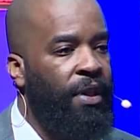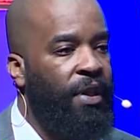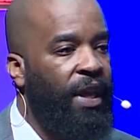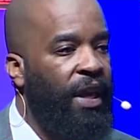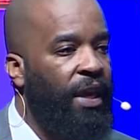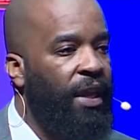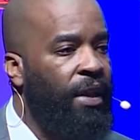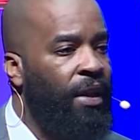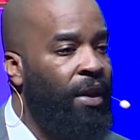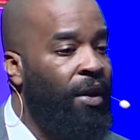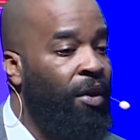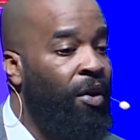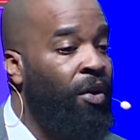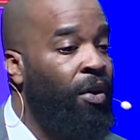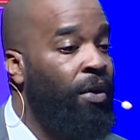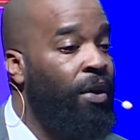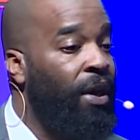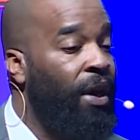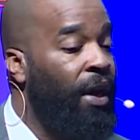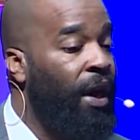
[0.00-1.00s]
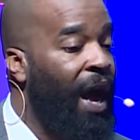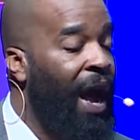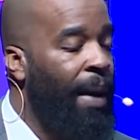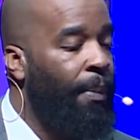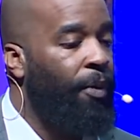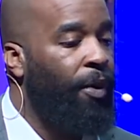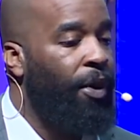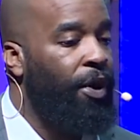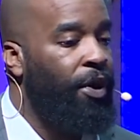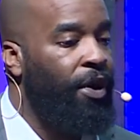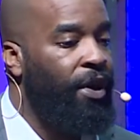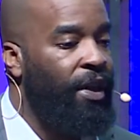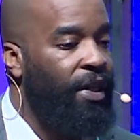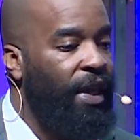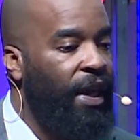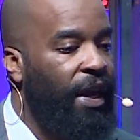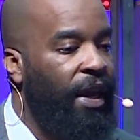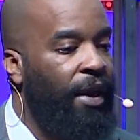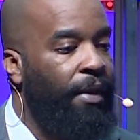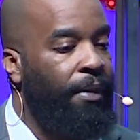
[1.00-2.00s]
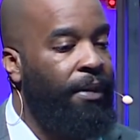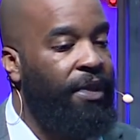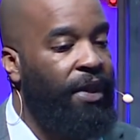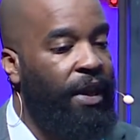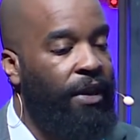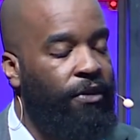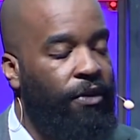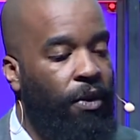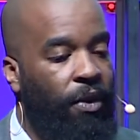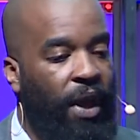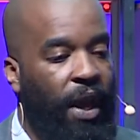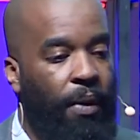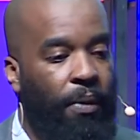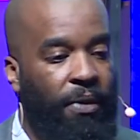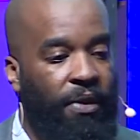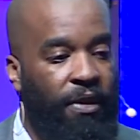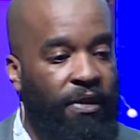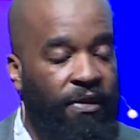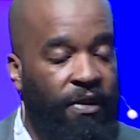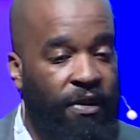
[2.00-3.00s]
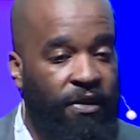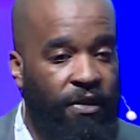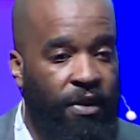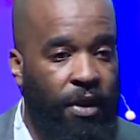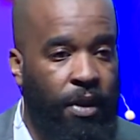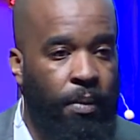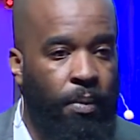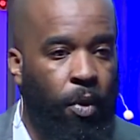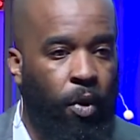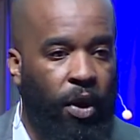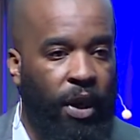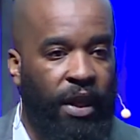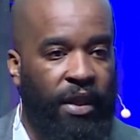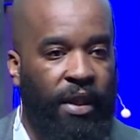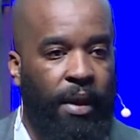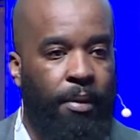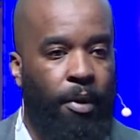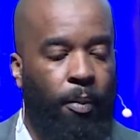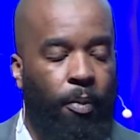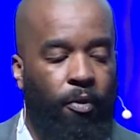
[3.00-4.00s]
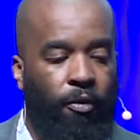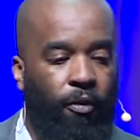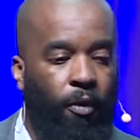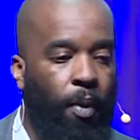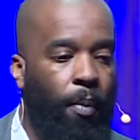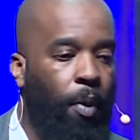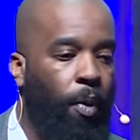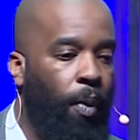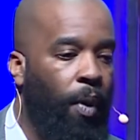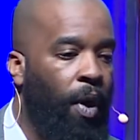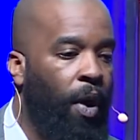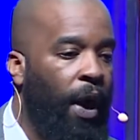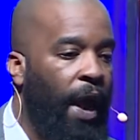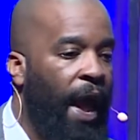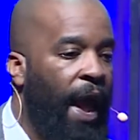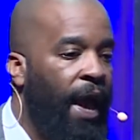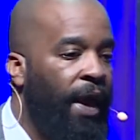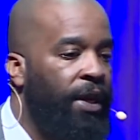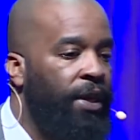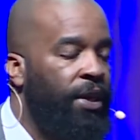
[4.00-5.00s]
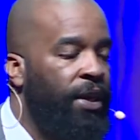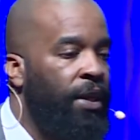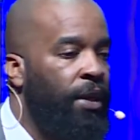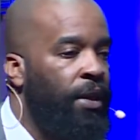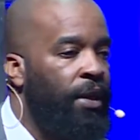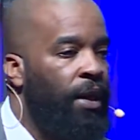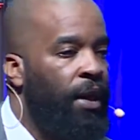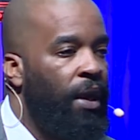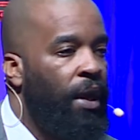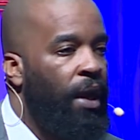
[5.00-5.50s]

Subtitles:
thinking, or operator into thinking everything's okay with the system, or get them to perform a wrong action.